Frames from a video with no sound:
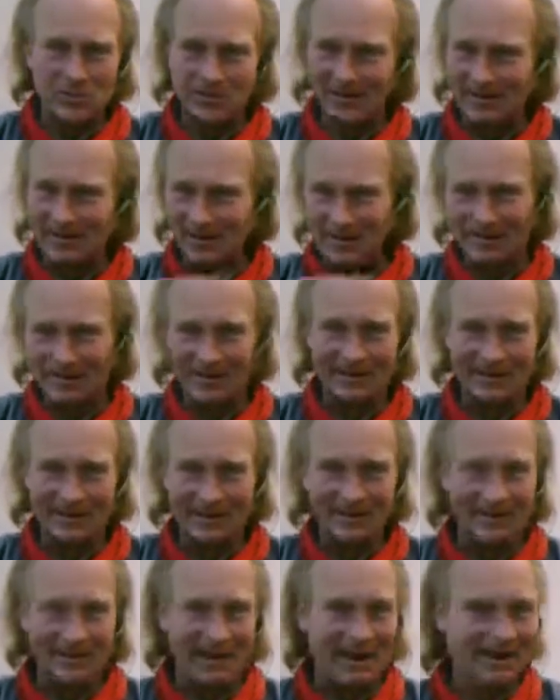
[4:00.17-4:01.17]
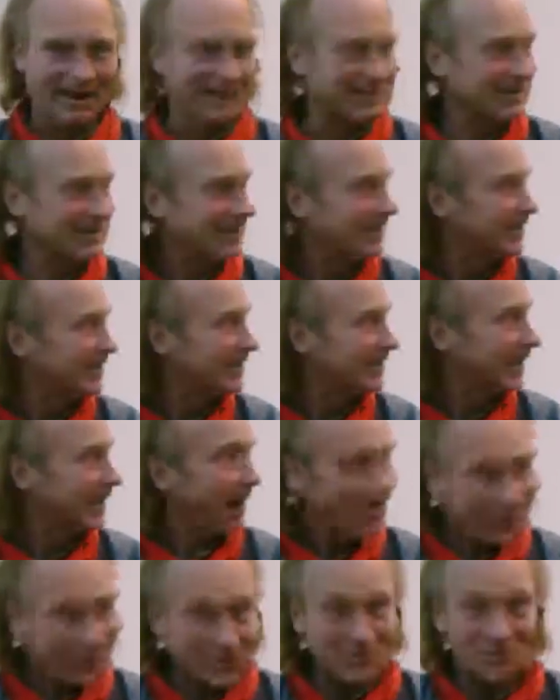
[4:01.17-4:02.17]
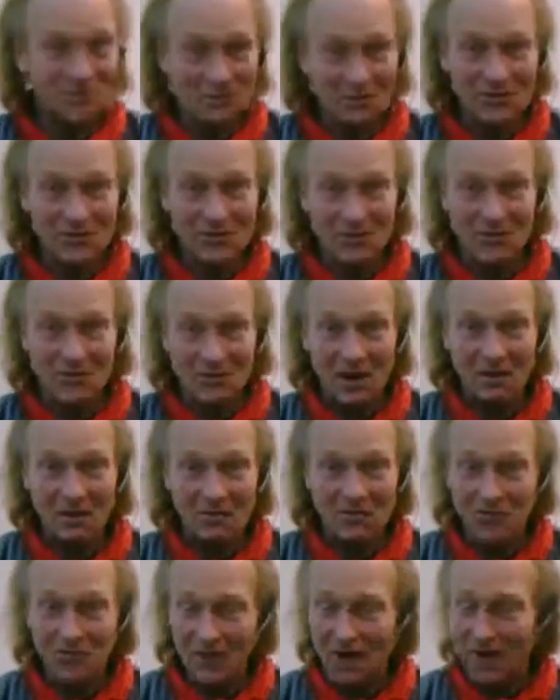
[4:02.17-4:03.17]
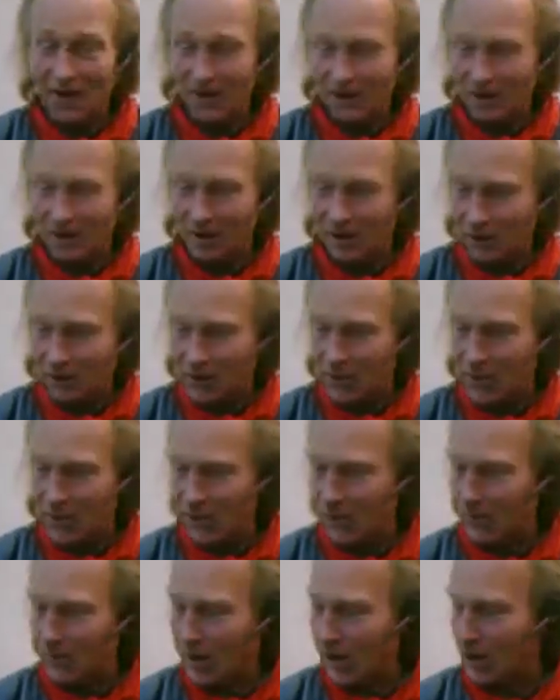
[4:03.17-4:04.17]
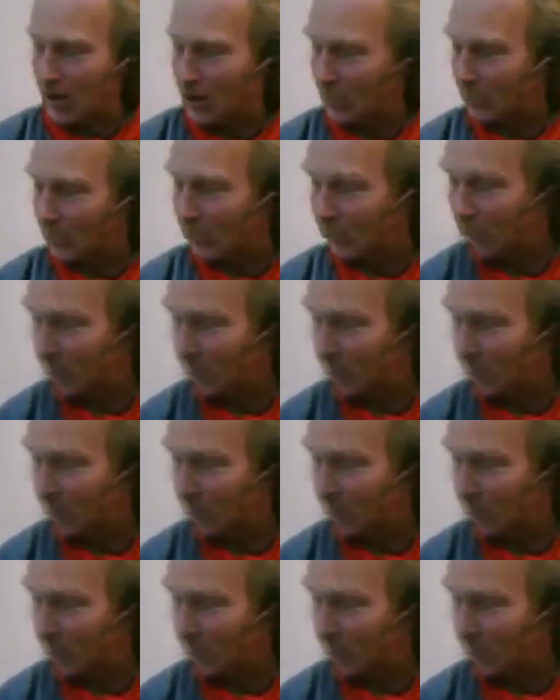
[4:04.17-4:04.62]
they're going to get the axe. I was in business, for heaven's sake, it's part of my life.